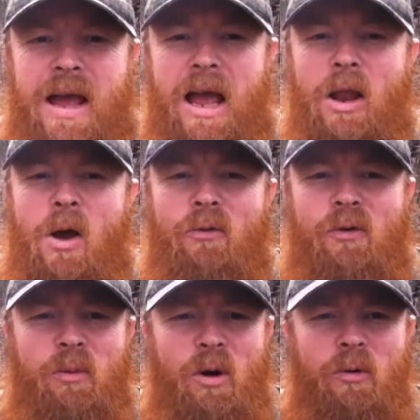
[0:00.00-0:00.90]
Hello
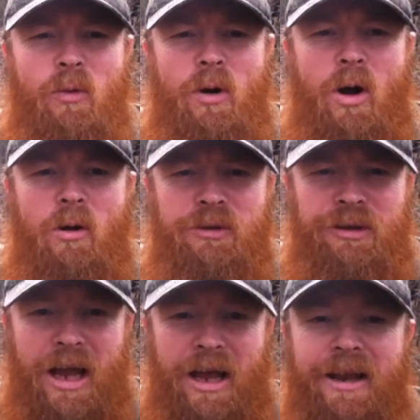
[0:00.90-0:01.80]
from Broken Road
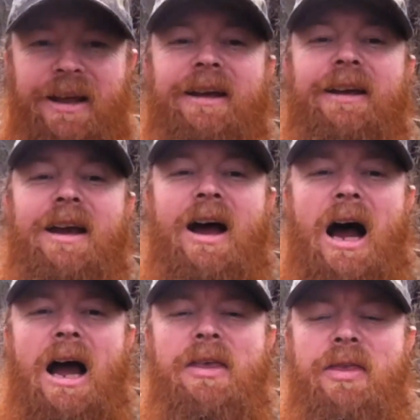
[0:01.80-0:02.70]
Homestead. I